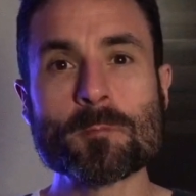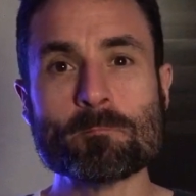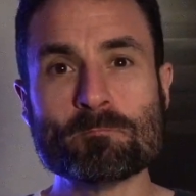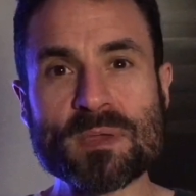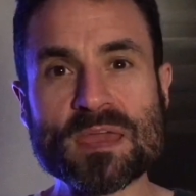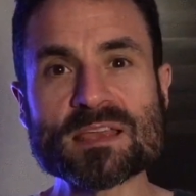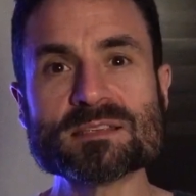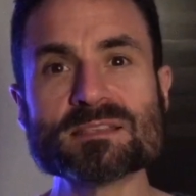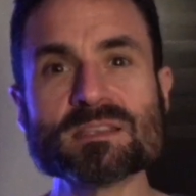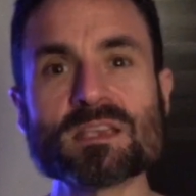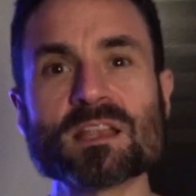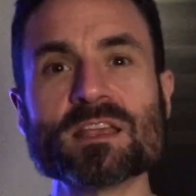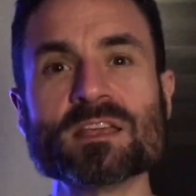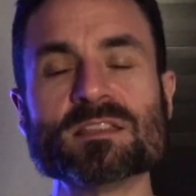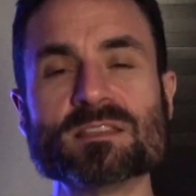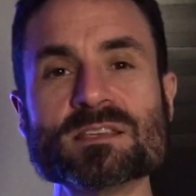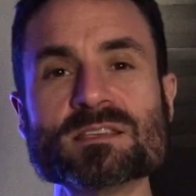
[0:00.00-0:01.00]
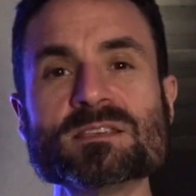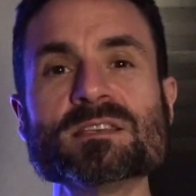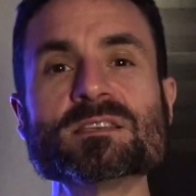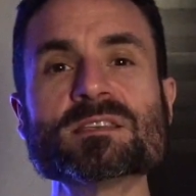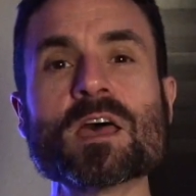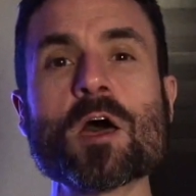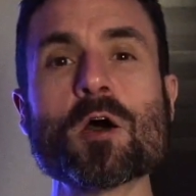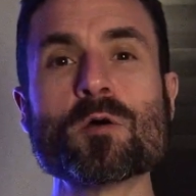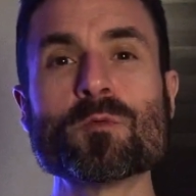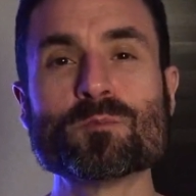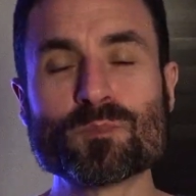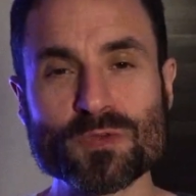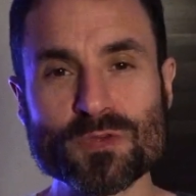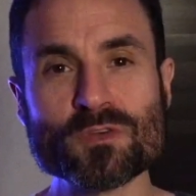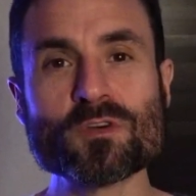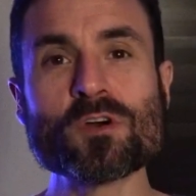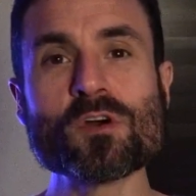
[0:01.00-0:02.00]
Basically, this is
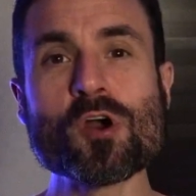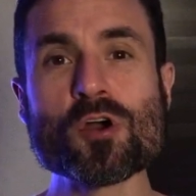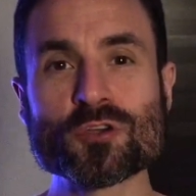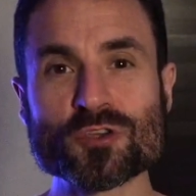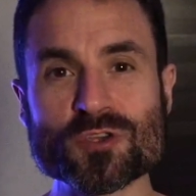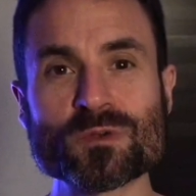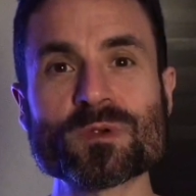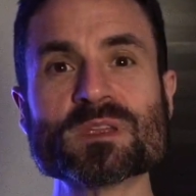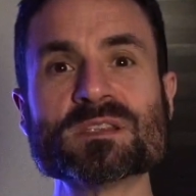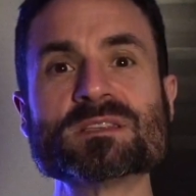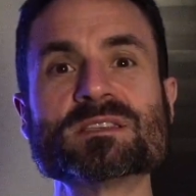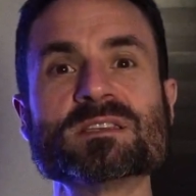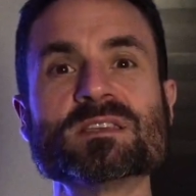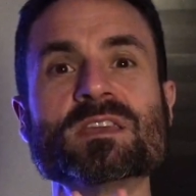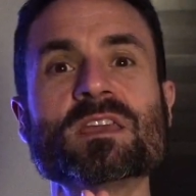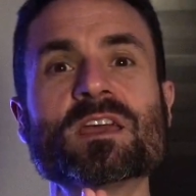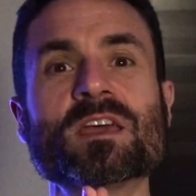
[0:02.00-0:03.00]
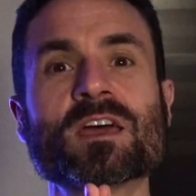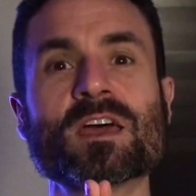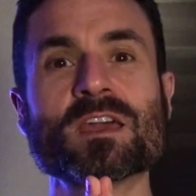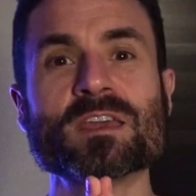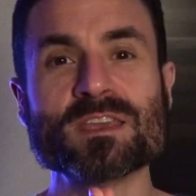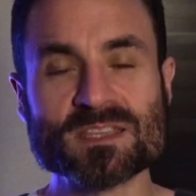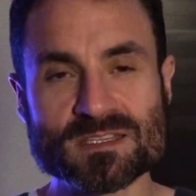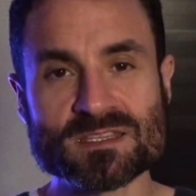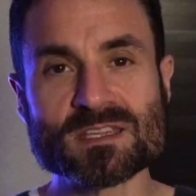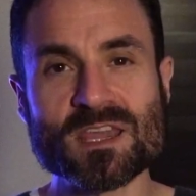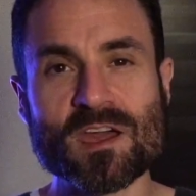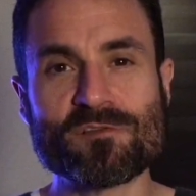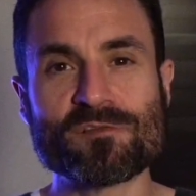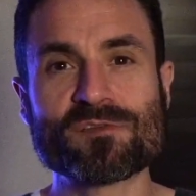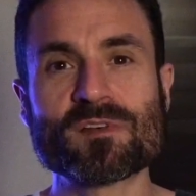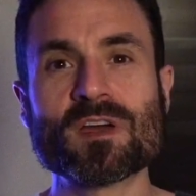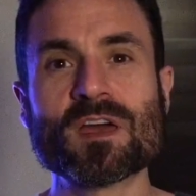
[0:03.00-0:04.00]
pure currency
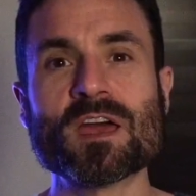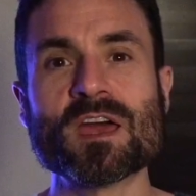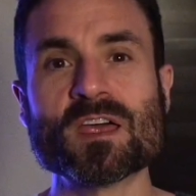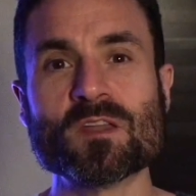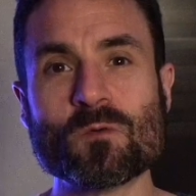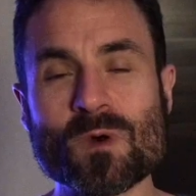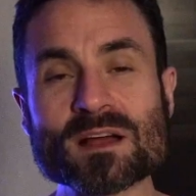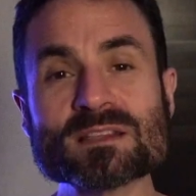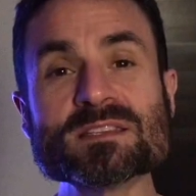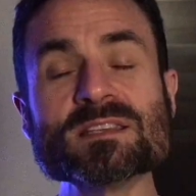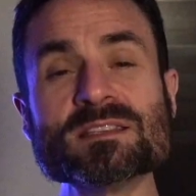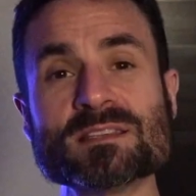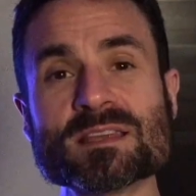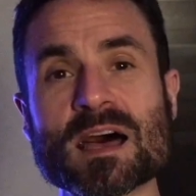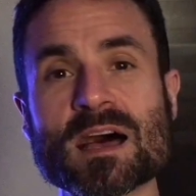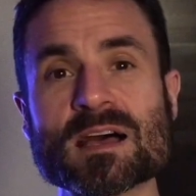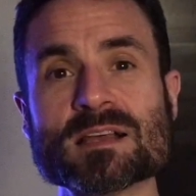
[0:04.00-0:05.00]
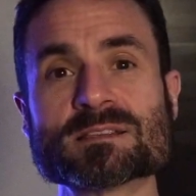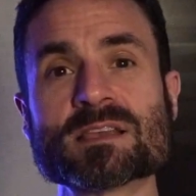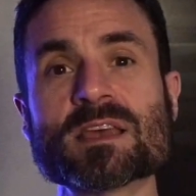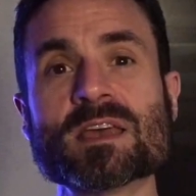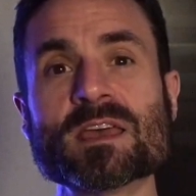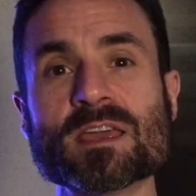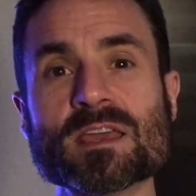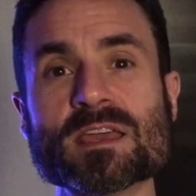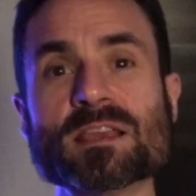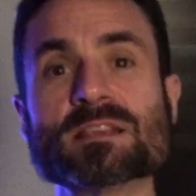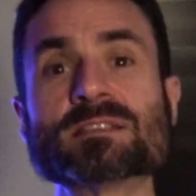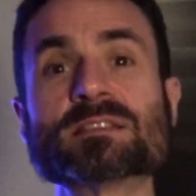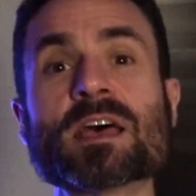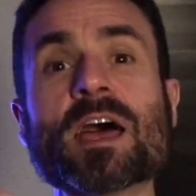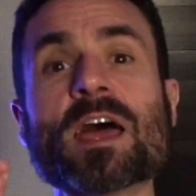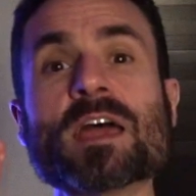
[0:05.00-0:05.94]
ETF. And what it does is